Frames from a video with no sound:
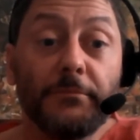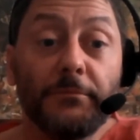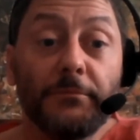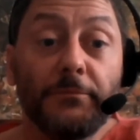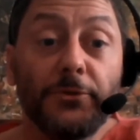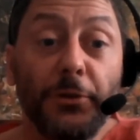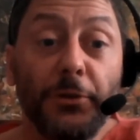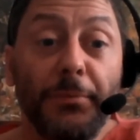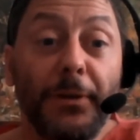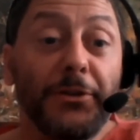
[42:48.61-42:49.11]

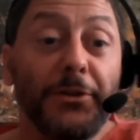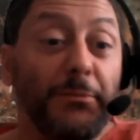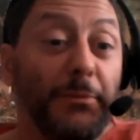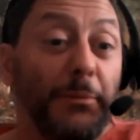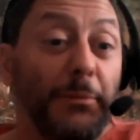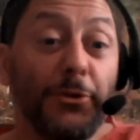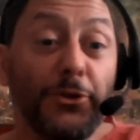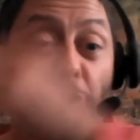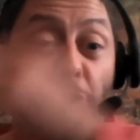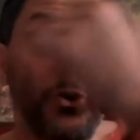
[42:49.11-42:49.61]
So somebody
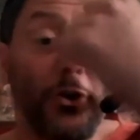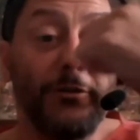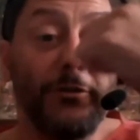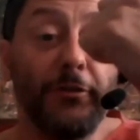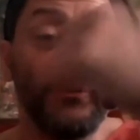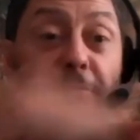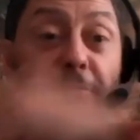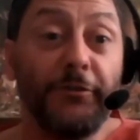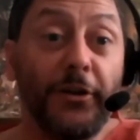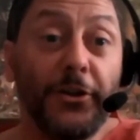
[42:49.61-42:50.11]
puts a coif
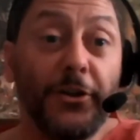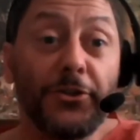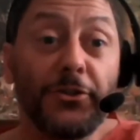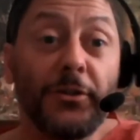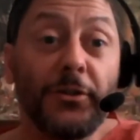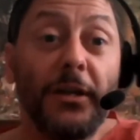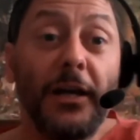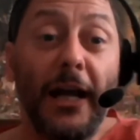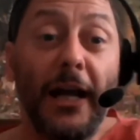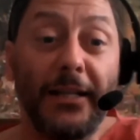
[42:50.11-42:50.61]
on first,
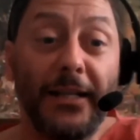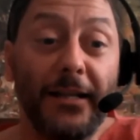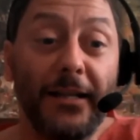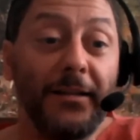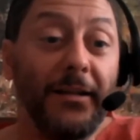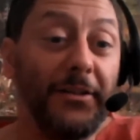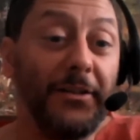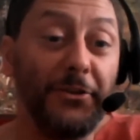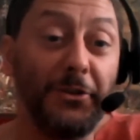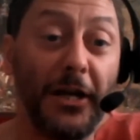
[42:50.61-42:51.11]
and then
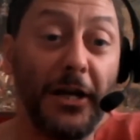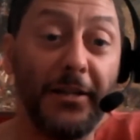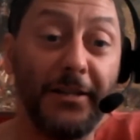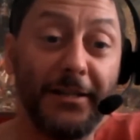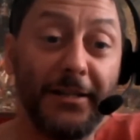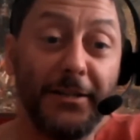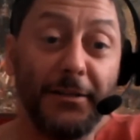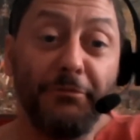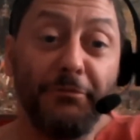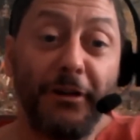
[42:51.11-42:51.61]
at the
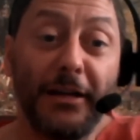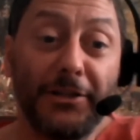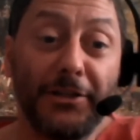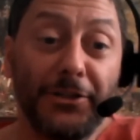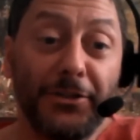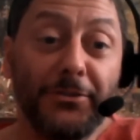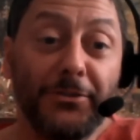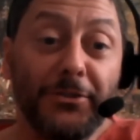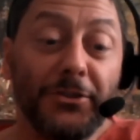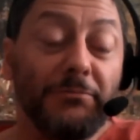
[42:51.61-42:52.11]
end of practice, you
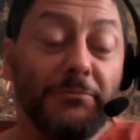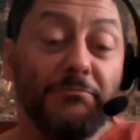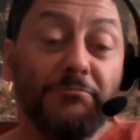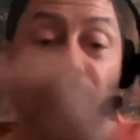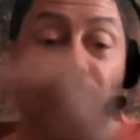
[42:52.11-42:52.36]
can just